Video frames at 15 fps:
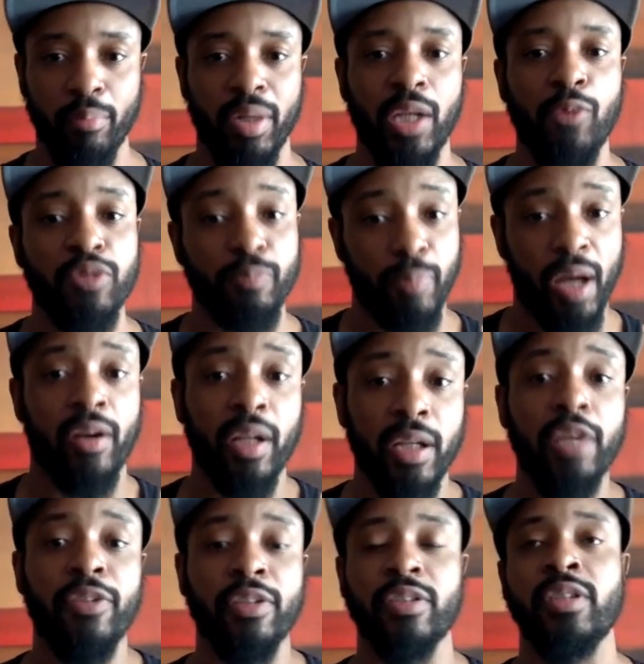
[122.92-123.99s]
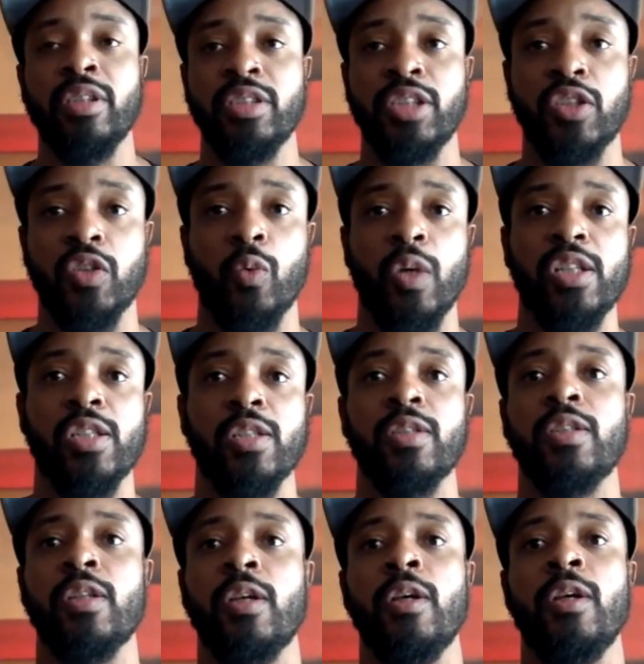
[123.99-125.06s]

but it was better living situations.